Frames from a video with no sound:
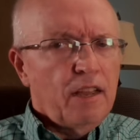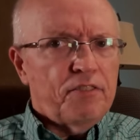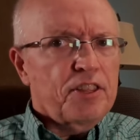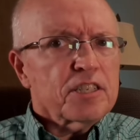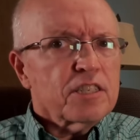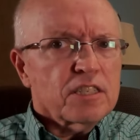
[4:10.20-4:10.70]
If
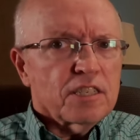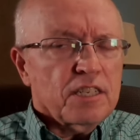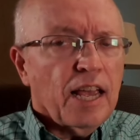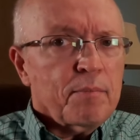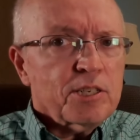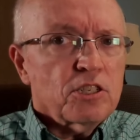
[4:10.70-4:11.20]
this is the
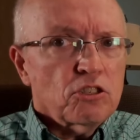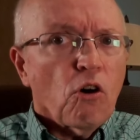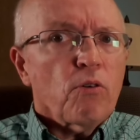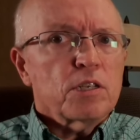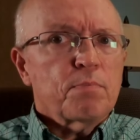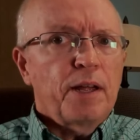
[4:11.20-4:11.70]
same as it's
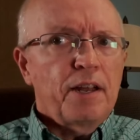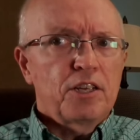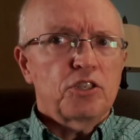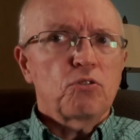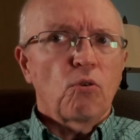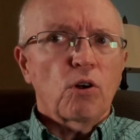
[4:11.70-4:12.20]
always been
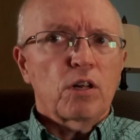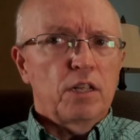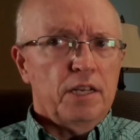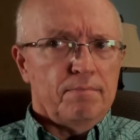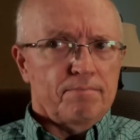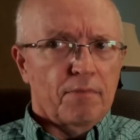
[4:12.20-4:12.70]

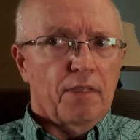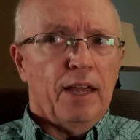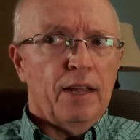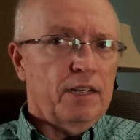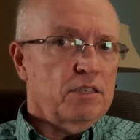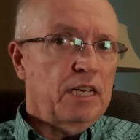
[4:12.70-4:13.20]
historically,
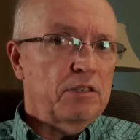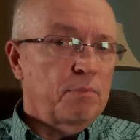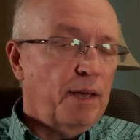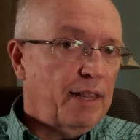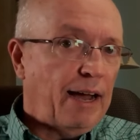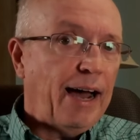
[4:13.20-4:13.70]
then it seems to
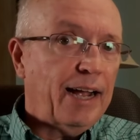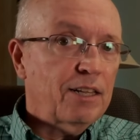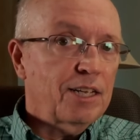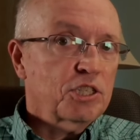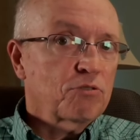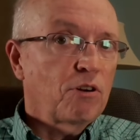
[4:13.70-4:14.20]
me that high
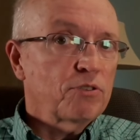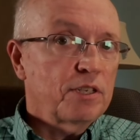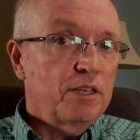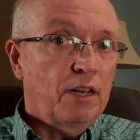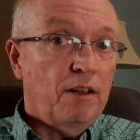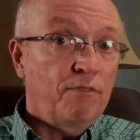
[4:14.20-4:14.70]
cholesterol is
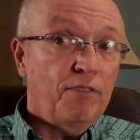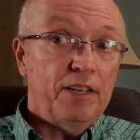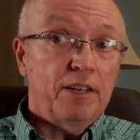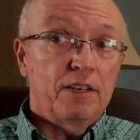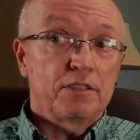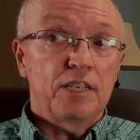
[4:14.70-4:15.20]
an
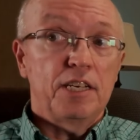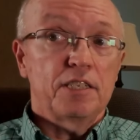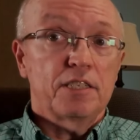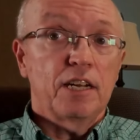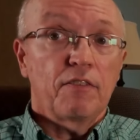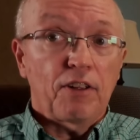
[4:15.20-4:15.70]
invented
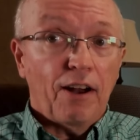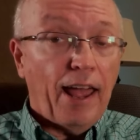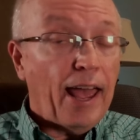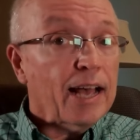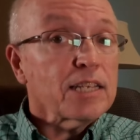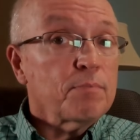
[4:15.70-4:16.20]
disease. And if there
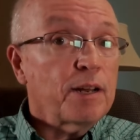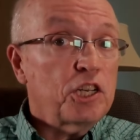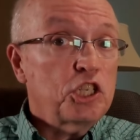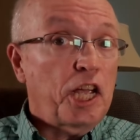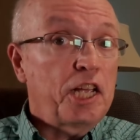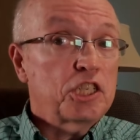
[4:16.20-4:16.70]
has been a
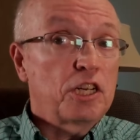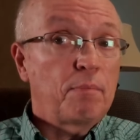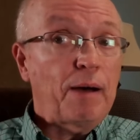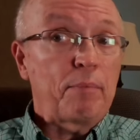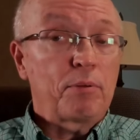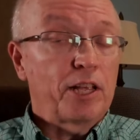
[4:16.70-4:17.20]
change in the
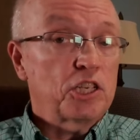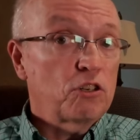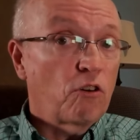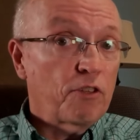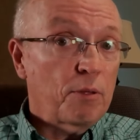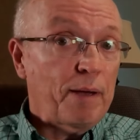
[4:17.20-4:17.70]

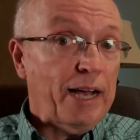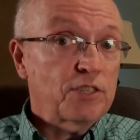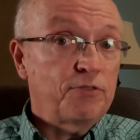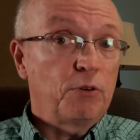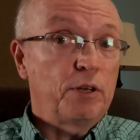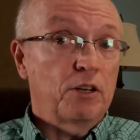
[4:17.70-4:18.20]
population over the
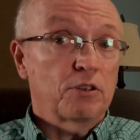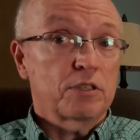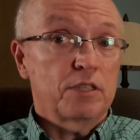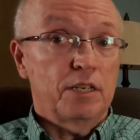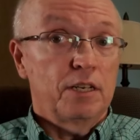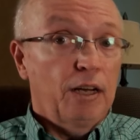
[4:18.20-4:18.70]
past few years,
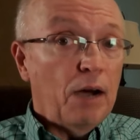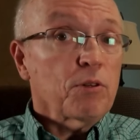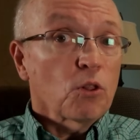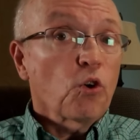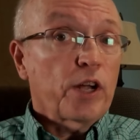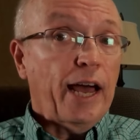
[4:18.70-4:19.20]
then I
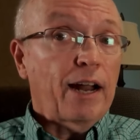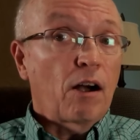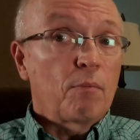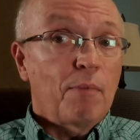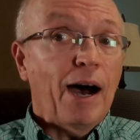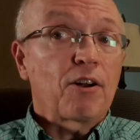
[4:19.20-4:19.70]
would look at
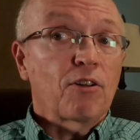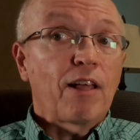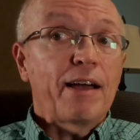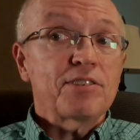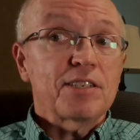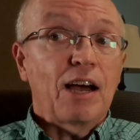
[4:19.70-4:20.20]
our modern
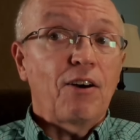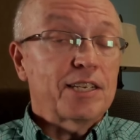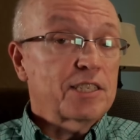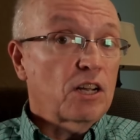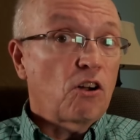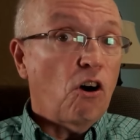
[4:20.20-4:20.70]
lifestyle
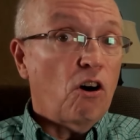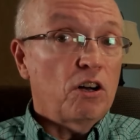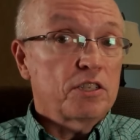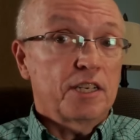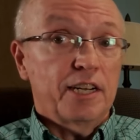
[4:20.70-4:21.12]
as the cause.